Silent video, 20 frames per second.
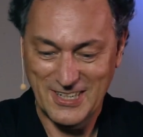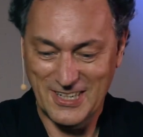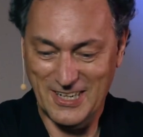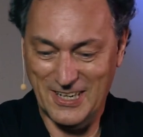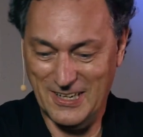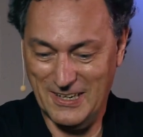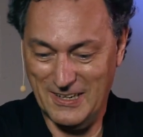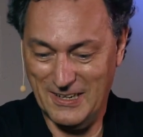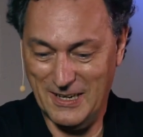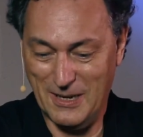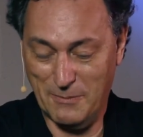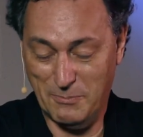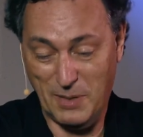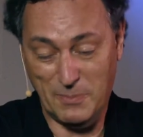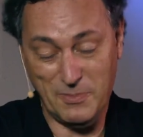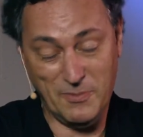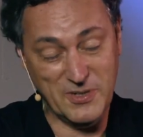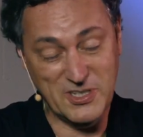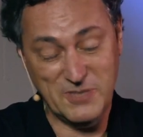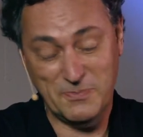uh, and
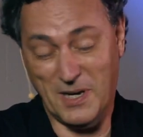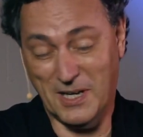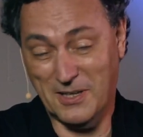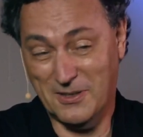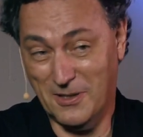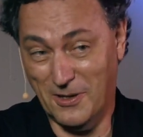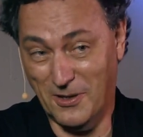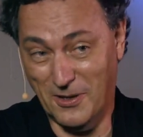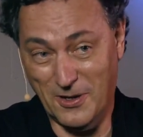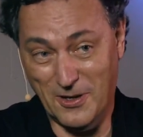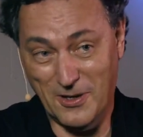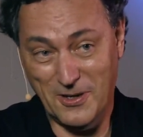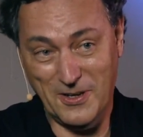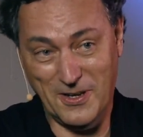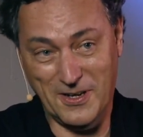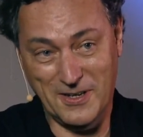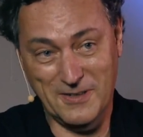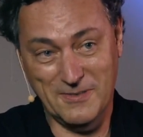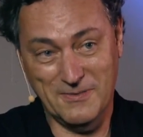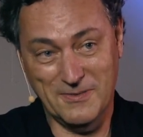people respect the law,
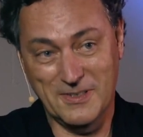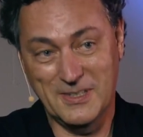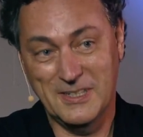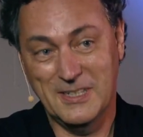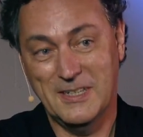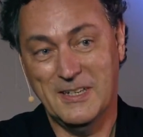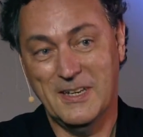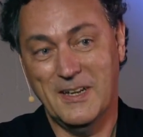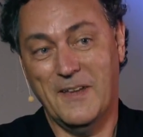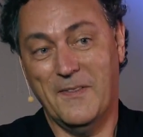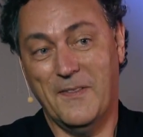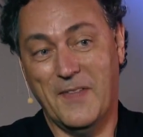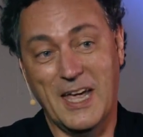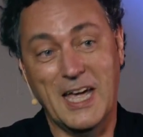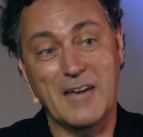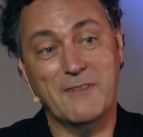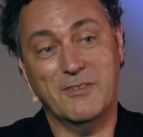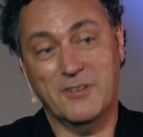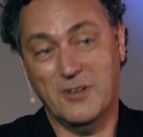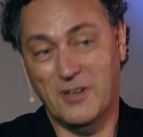and, and they
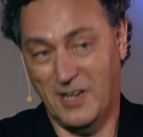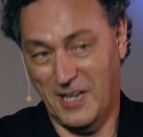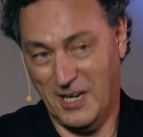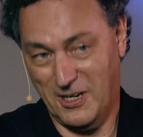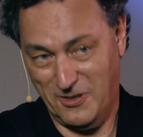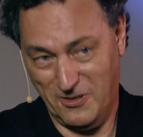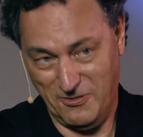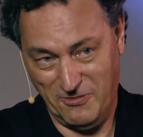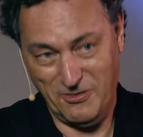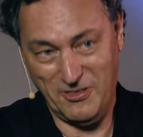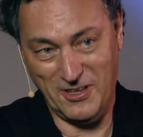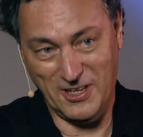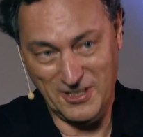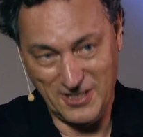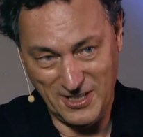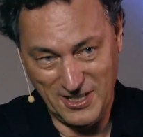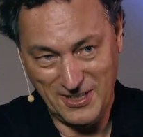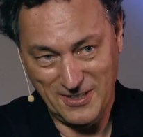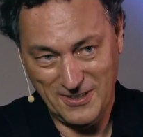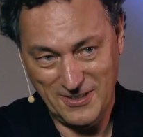have collective
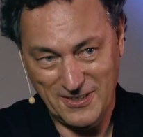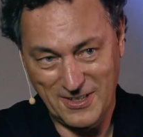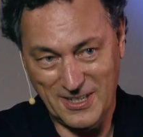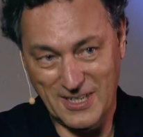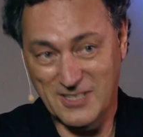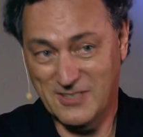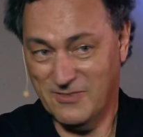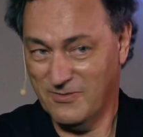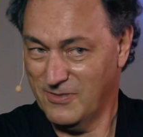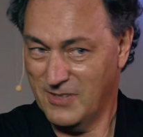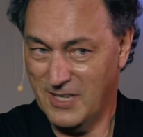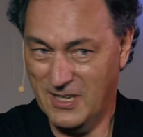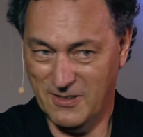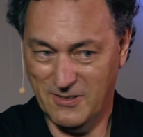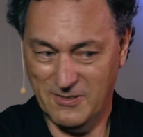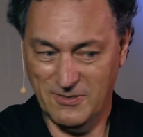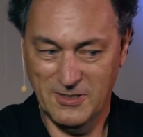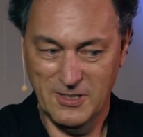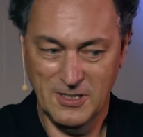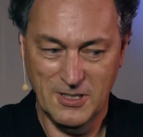thinking. And it's, uh,
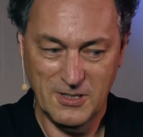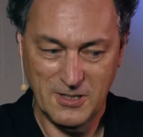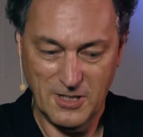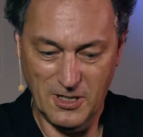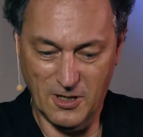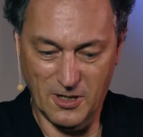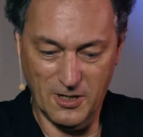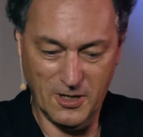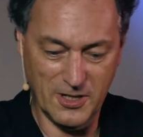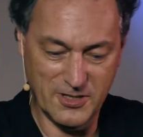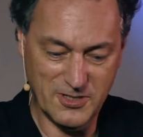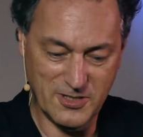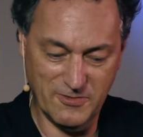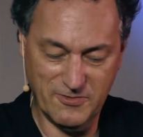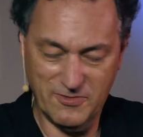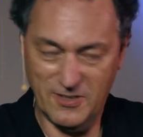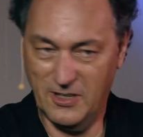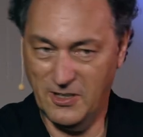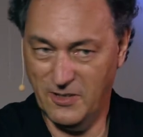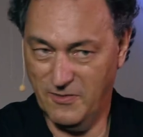you know, lots
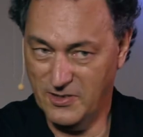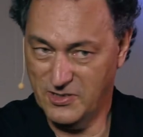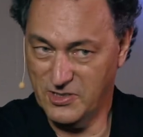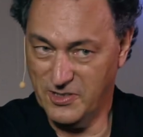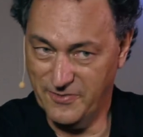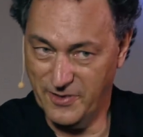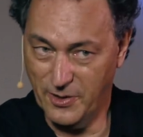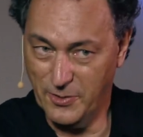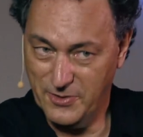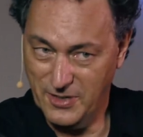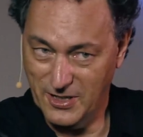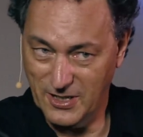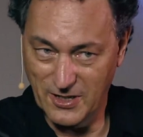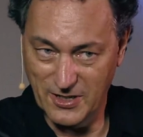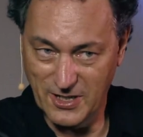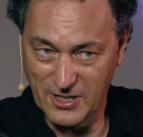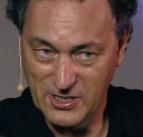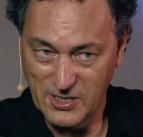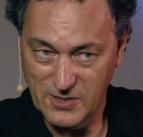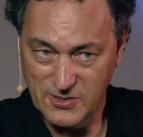of individual voting
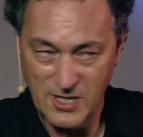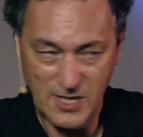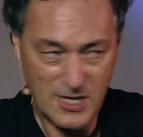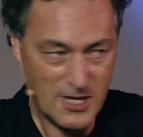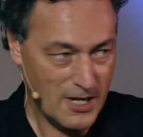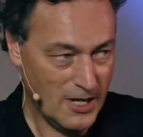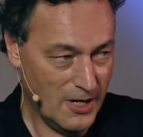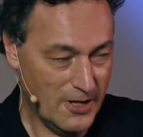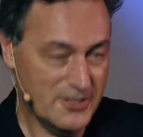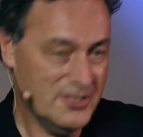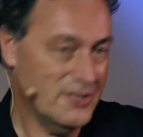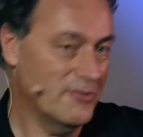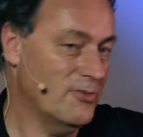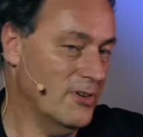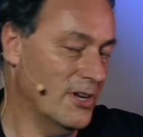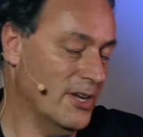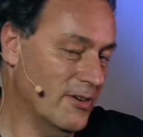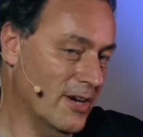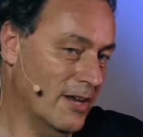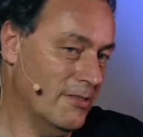on issues, lots of
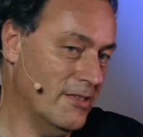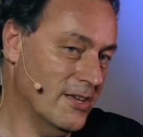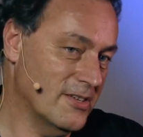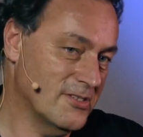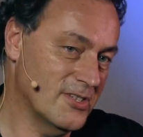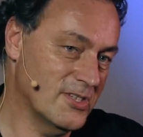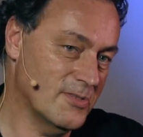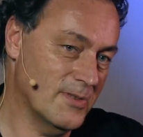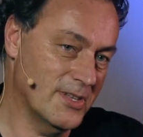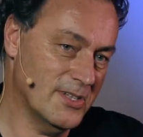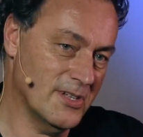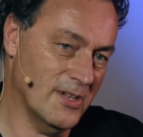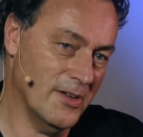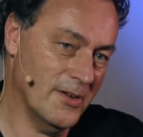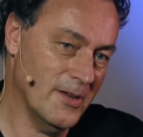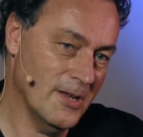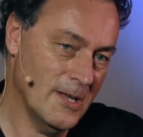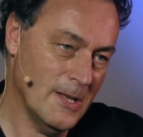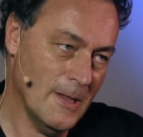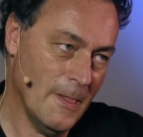really great things in
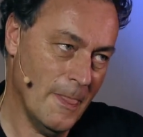Switzerland.